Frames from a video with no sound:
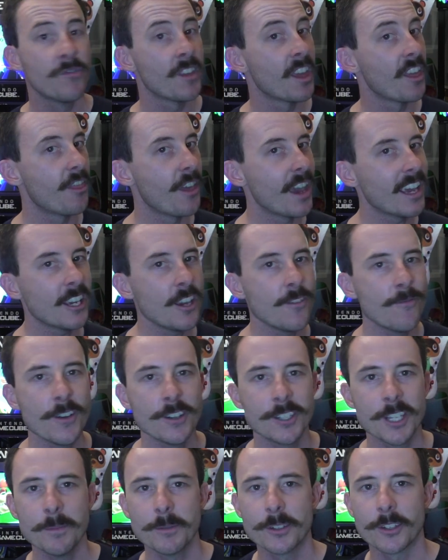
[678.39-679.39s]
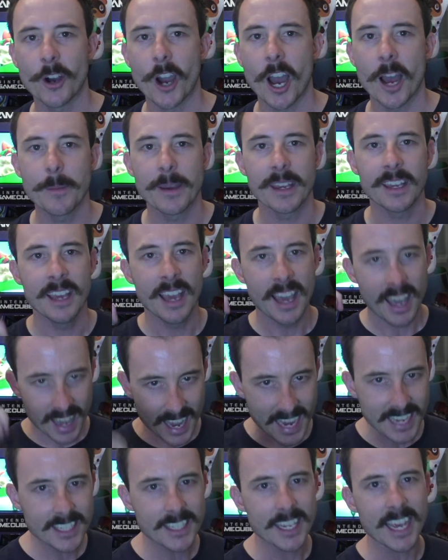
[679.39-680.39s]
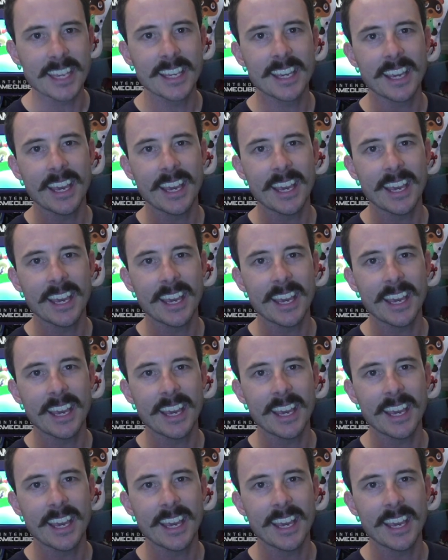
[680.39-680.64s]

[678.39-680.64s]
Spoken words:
Thank you for subscribing and take